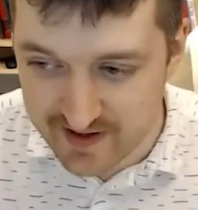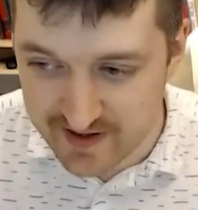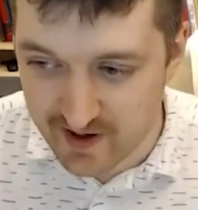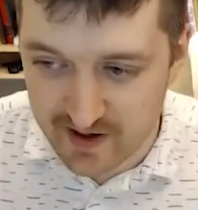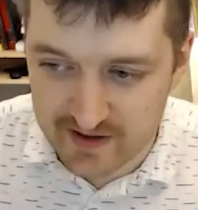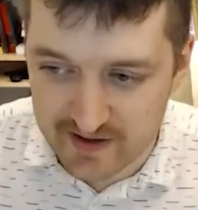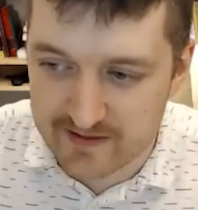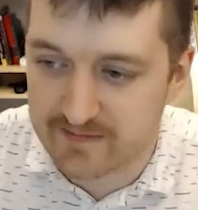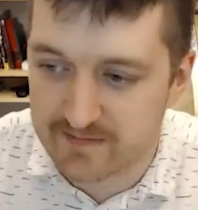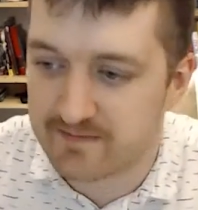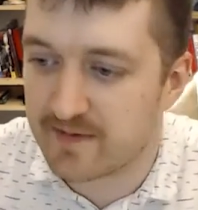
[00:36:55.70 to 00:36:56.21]

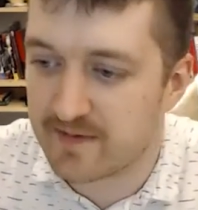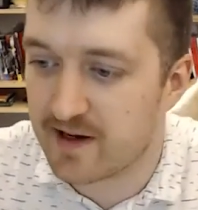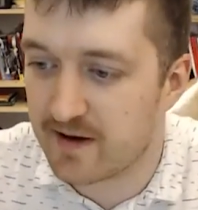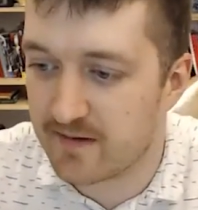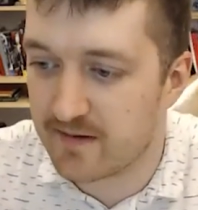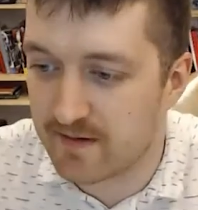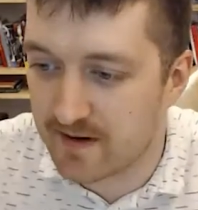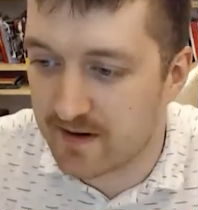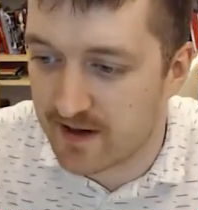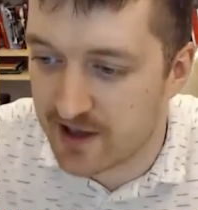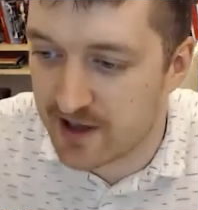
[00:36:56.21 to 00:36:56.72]
art,
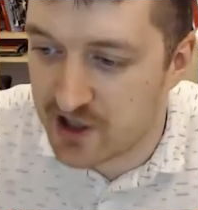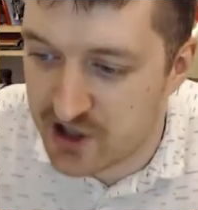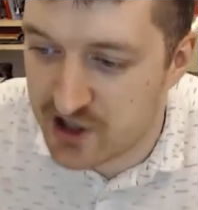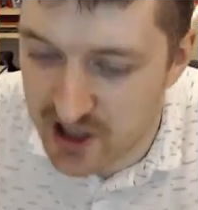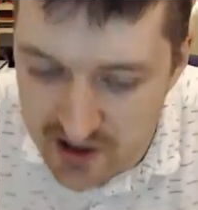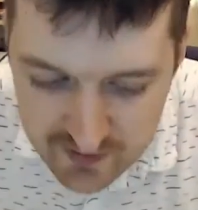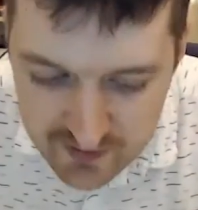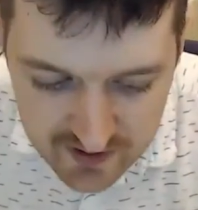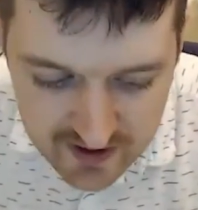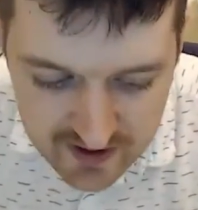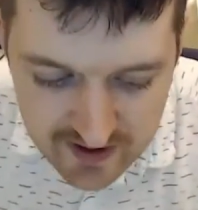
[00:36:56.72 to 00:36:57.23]

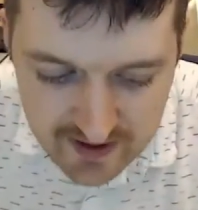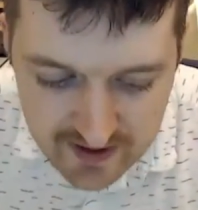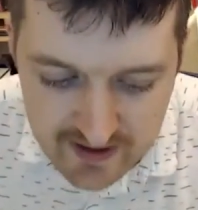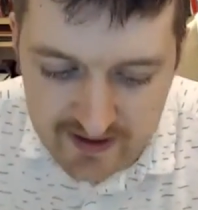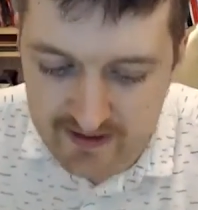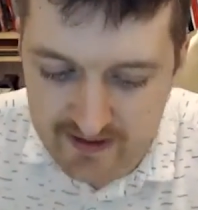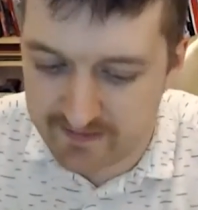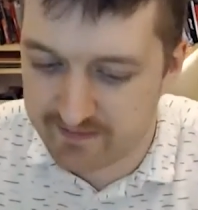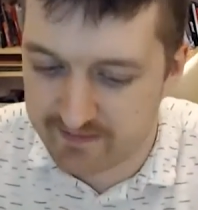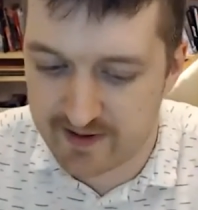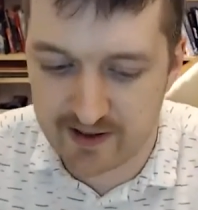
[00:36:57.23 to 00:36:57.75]

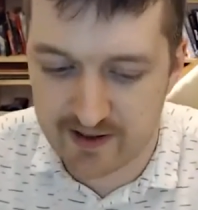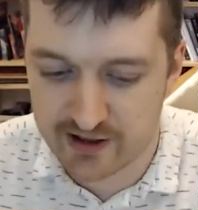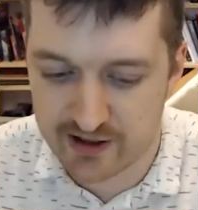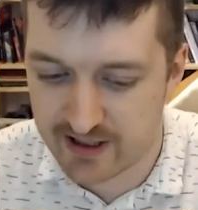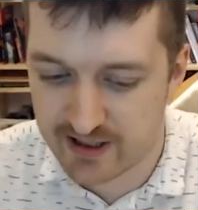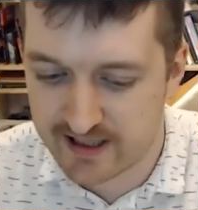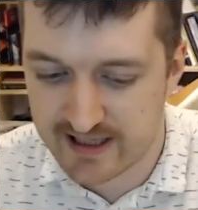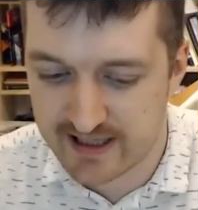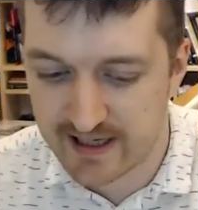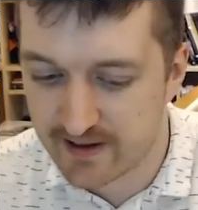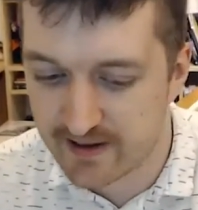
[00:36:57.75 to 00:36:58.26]
generally they'll just
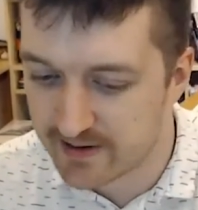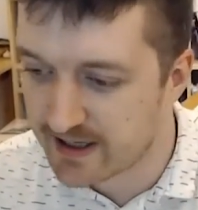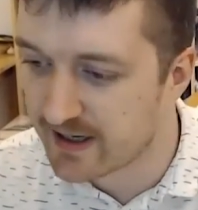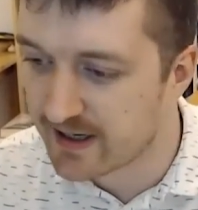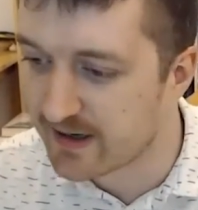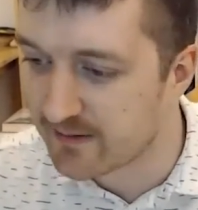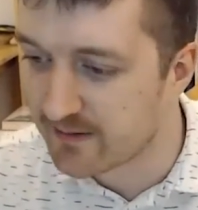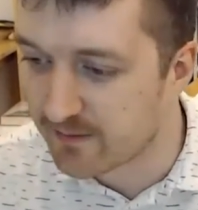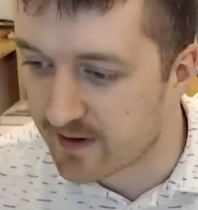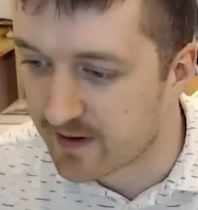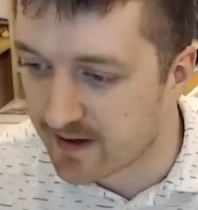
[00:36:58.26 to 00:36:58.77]
say, okay,
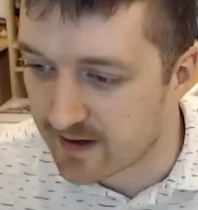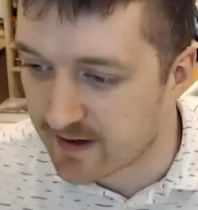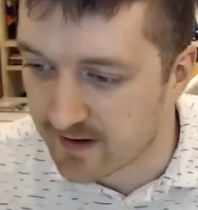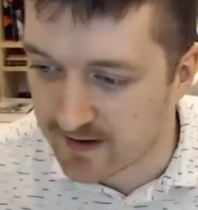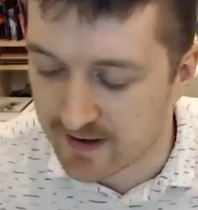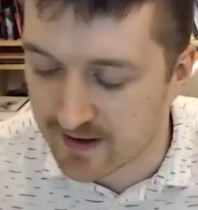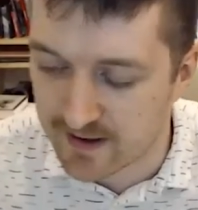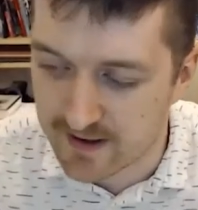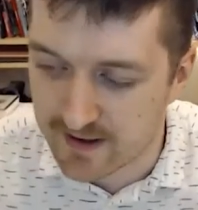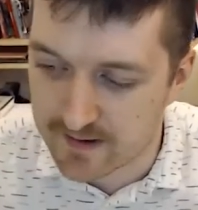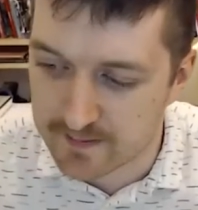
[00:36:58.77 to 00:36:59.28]
well,
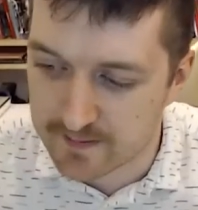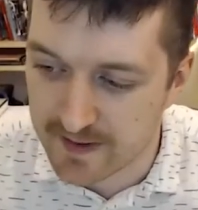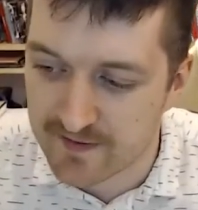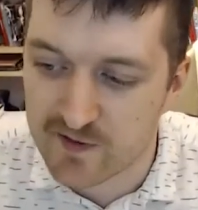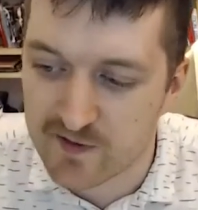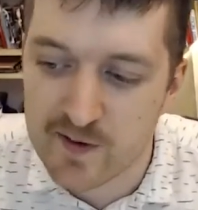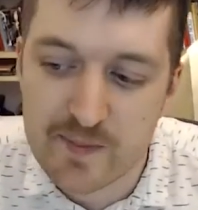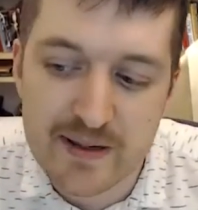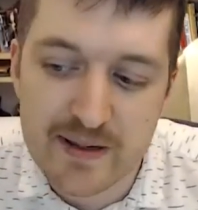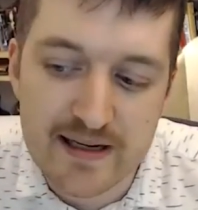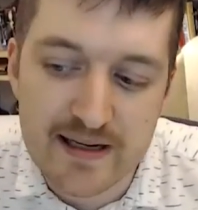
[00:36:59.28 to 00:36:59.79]
every
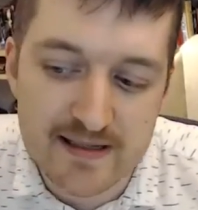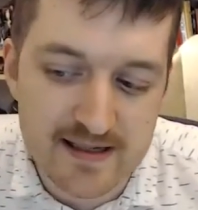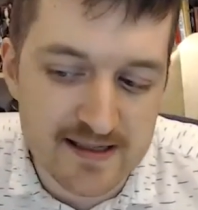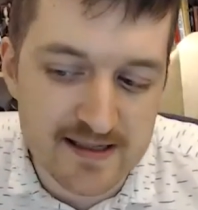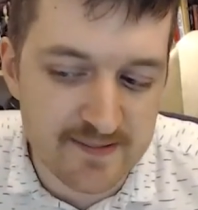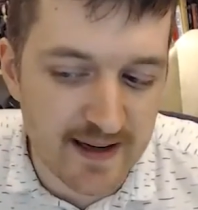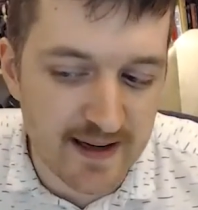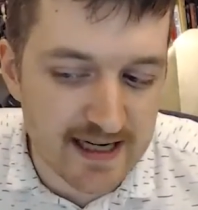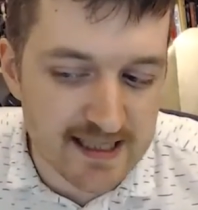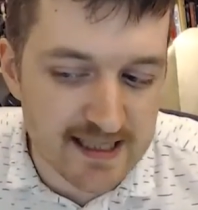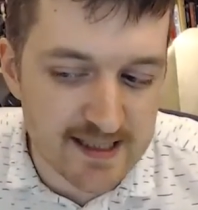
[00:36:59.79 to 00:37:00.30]
piece is
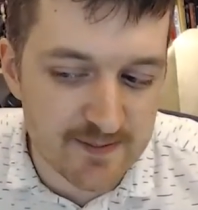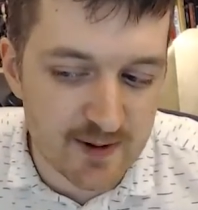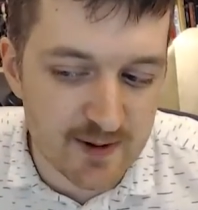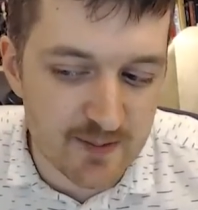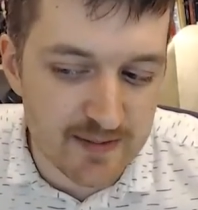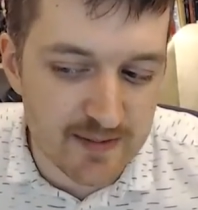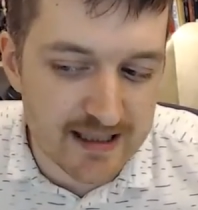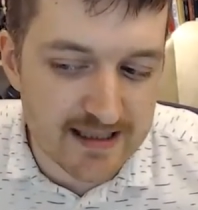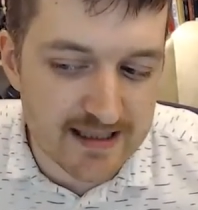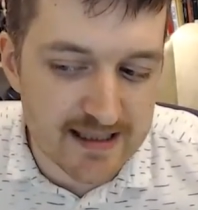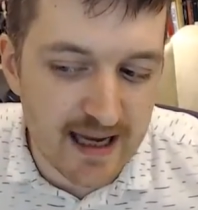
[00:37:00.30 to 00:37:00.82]
maximum,
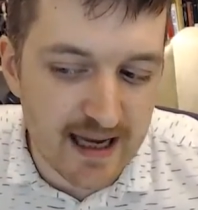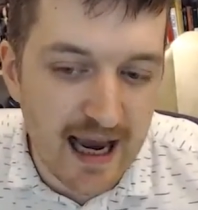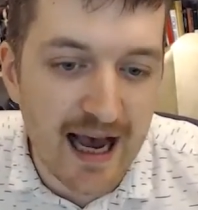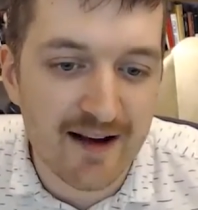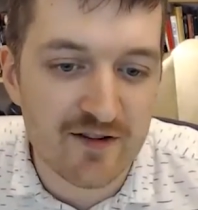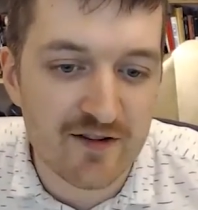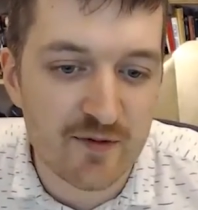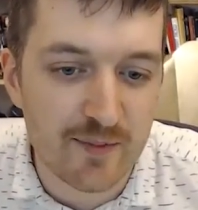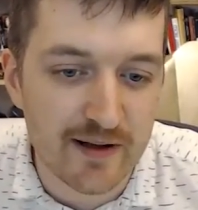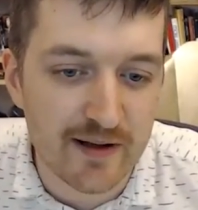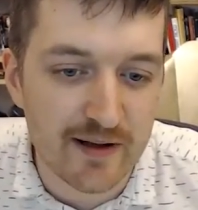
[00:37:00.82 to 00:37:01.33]
let's say
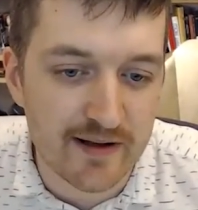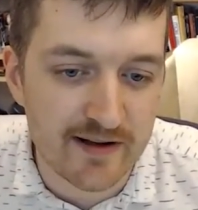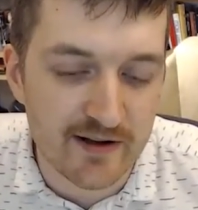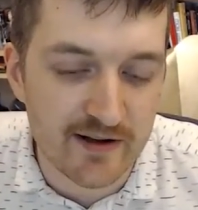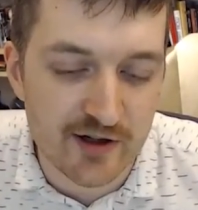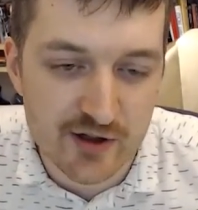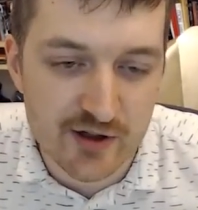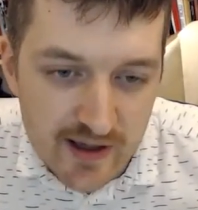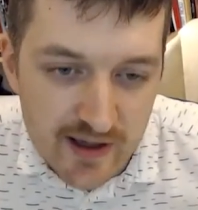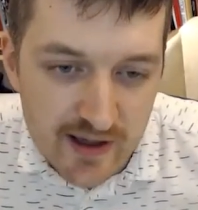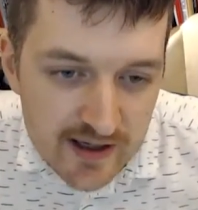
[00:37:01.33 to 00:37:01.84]
500,000
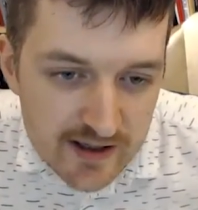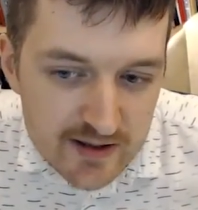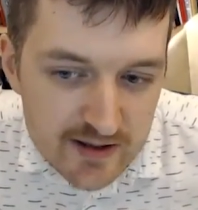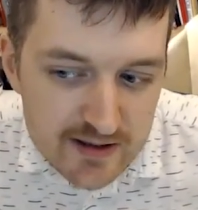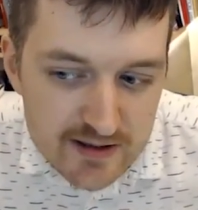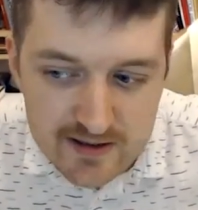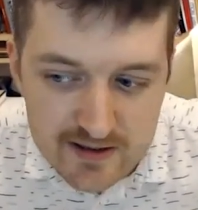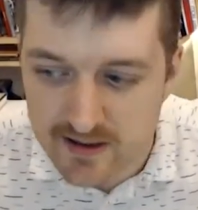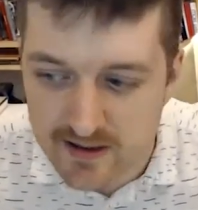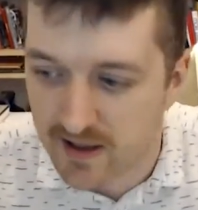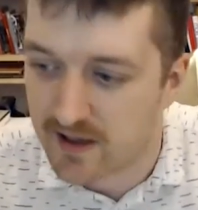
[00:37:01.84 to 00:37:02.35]

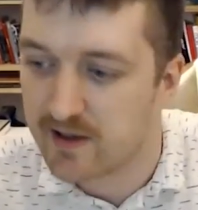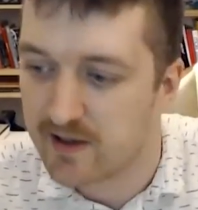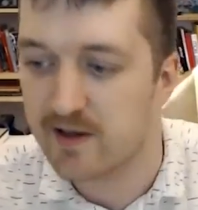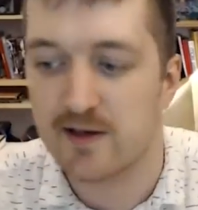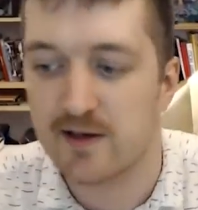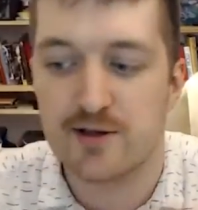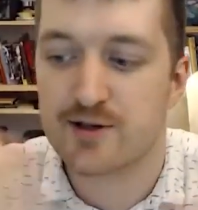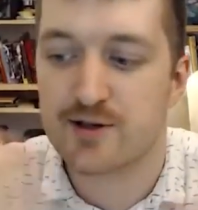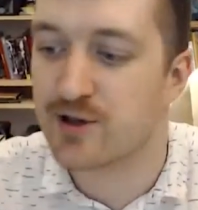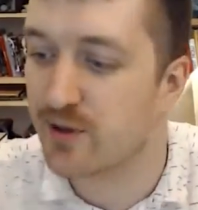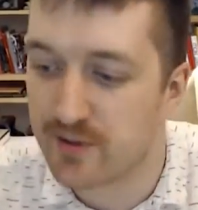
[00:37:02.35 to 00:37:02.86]
triangles.
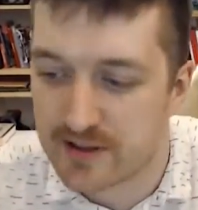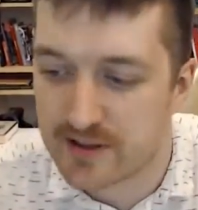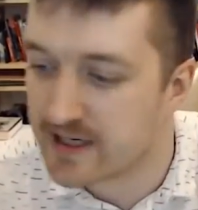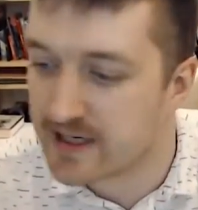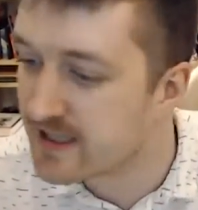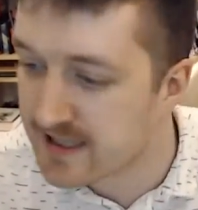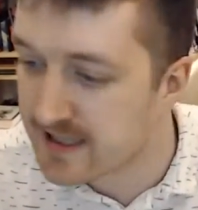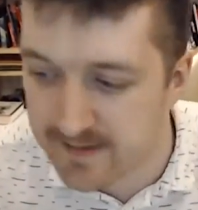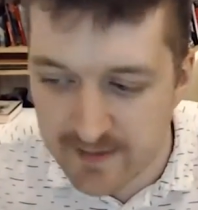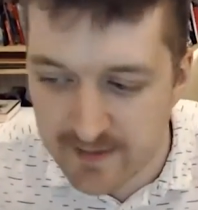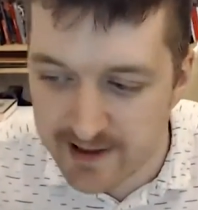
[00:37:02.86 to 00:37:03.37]
So
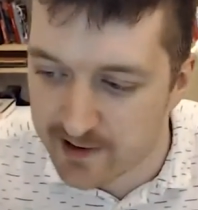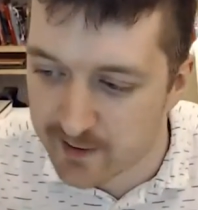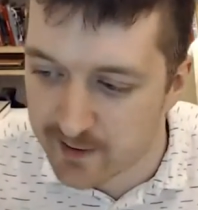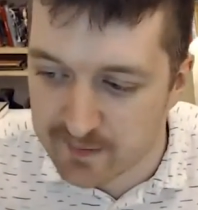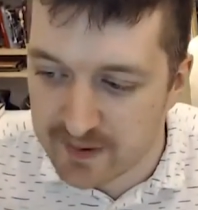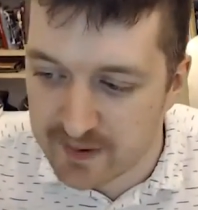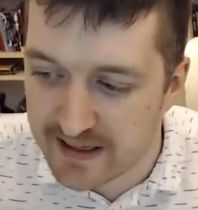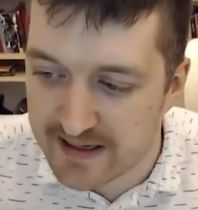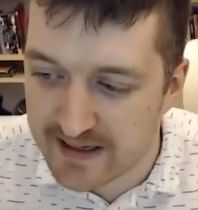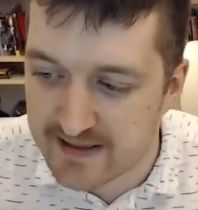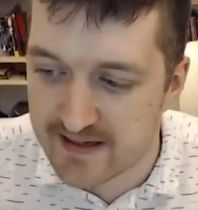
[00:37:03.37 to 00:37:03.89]
decimate your
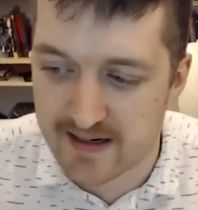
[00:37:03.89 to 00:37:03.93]
piece,